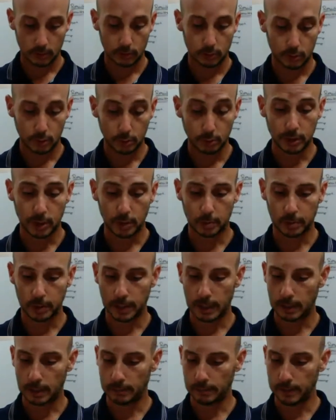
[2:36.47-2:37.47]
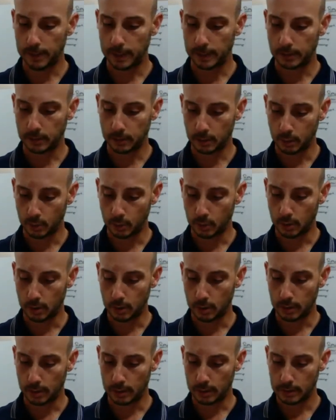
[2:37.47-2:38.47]
True Temper Elevate
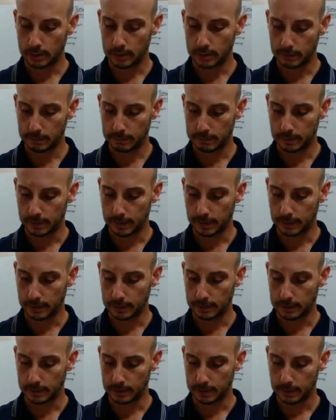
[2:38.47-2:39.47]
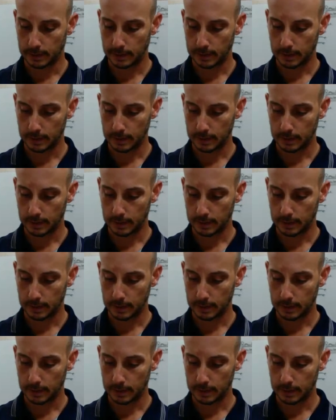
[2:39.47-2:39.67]
Tour Stiff Flex